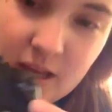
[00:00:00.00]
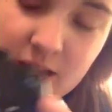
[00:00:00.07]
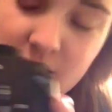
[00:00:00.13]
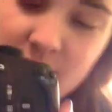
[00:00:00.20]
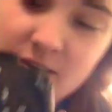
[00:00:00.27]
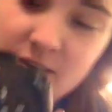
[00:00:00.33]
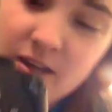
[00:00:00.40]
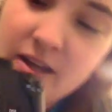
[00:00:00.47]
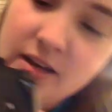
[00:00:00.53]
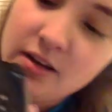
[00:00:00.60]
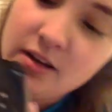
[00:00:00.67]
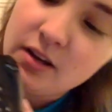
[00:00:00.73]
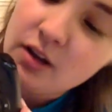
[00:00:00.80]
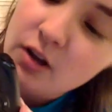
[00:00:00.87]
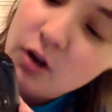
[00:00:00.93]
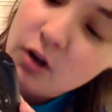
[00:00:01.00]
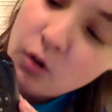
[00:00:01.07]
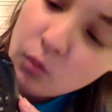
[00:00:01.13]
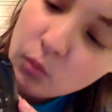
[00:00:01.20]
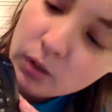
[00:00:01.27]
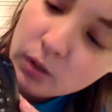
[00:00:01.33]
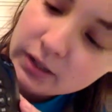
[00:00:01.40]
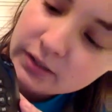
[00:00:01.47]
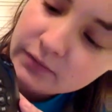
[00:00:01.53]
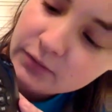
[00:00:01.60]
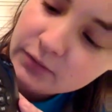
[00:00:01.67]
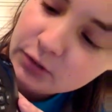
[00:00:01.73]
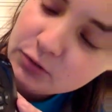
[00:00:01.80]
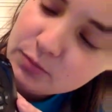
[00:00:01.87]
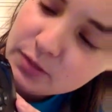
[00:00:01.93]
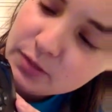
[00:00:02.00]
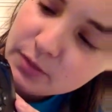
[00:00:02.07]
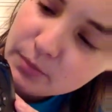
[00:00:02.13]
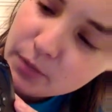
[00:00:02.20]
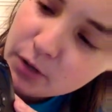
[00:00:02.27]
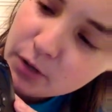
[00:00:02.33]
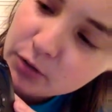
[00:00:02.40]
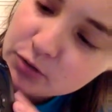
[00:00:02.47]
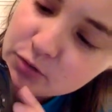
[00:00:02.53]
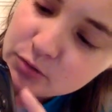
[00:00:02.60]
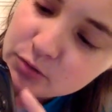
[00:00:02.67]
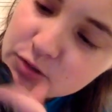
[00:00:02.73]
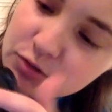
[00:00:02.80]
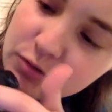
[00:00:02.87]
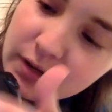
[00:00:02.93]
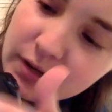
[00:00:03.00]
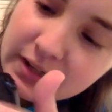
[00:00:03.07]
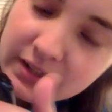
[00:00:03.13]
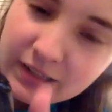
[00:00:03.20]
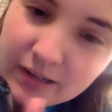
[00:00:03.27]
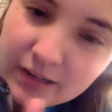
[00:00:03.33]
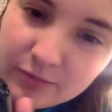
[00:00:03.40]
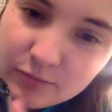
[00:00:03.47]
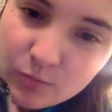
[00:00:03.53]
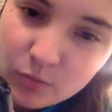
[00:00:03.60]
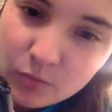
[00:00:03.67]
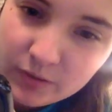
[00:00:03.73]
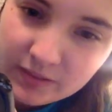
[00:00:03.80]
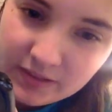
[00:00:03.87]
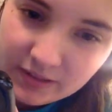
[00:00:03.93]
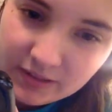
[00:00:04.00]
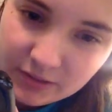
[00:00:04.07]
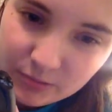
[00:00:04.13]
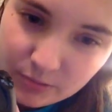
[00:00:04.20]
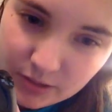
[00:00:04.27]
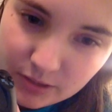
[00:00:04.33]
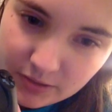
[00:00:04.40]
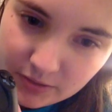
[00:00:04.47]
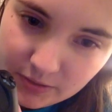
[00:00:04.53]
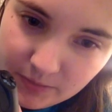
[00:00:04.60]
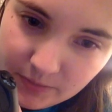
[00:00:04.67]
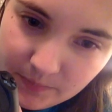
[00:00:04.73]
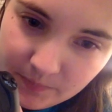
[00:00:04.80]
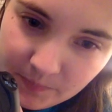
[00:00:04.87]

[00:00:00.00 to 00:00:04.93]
And then what confused me the most was trying to get from one thing to another.